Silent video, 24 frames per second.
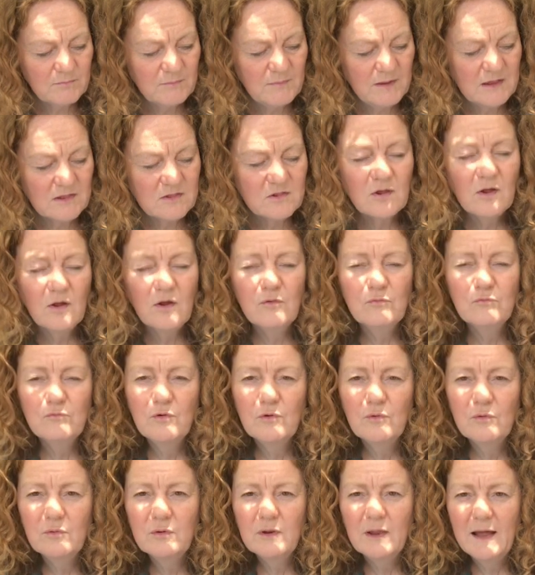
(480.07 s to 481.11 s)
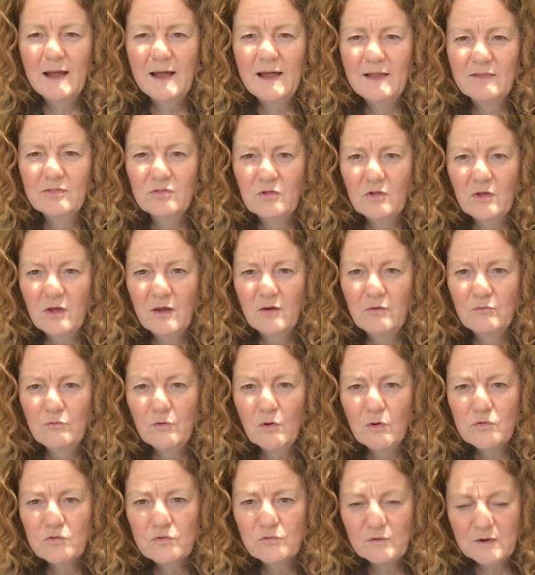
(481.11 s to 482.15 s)
metre rule and a
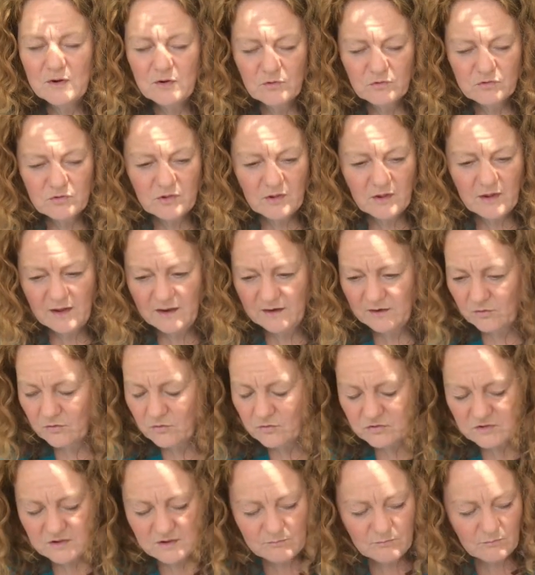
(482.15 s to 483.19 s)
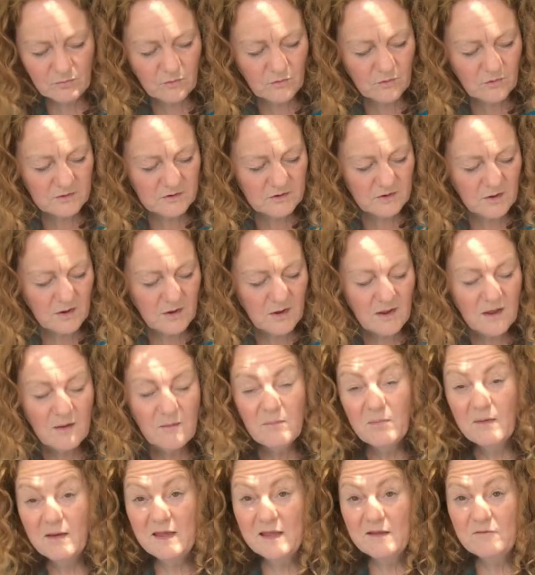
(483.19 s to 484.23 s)
rotary cutter and a cutting board,
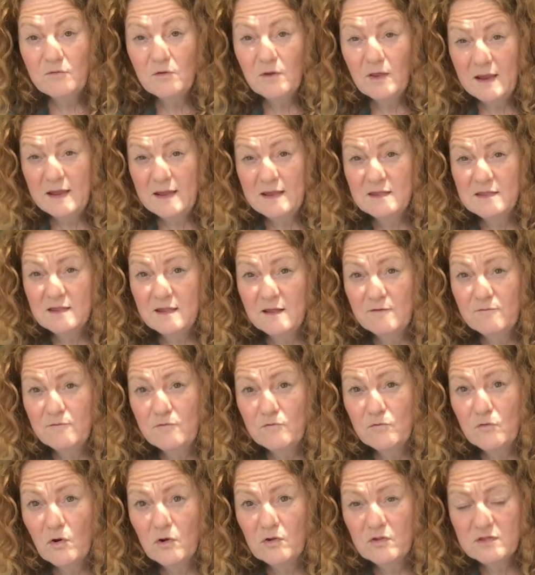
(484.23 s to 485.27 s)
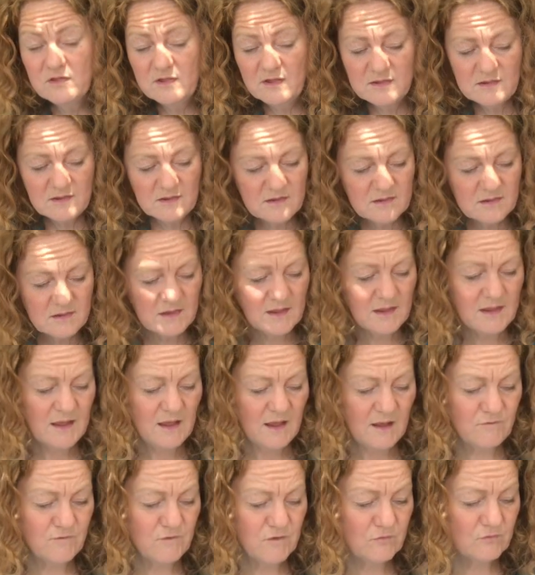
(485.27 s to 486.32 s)
but even easy if you've got scissors.
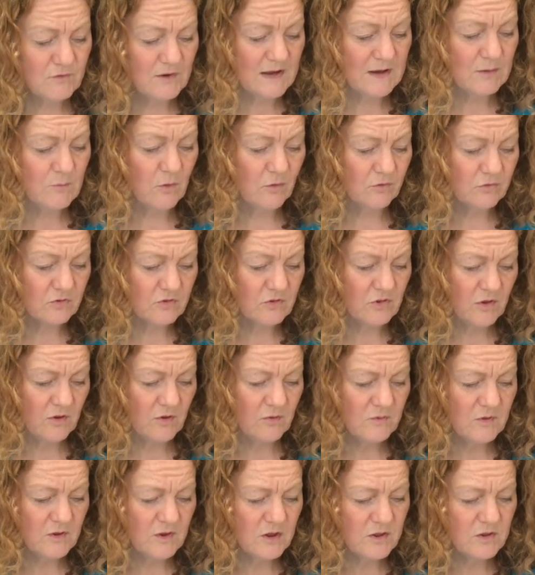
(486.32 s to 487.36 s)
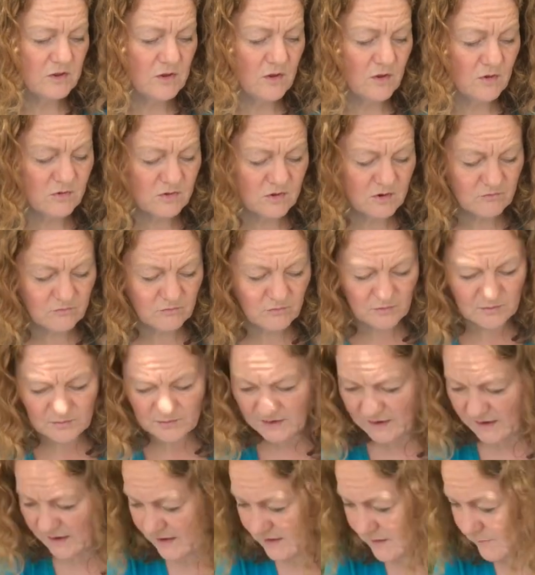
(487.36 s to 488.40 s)
If you really want to, you can use your
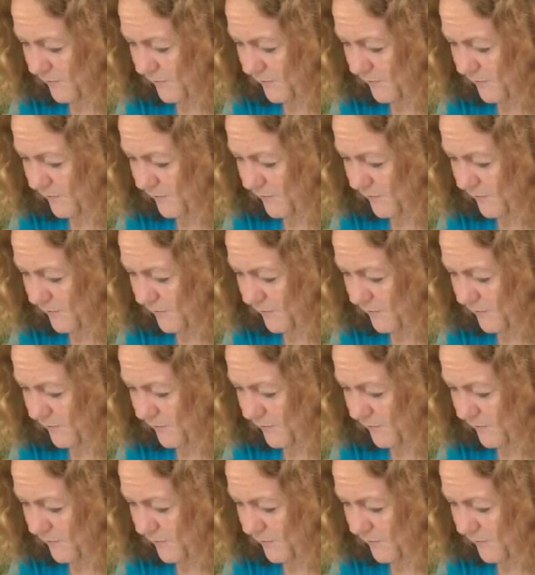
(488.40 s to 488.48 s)
ruler and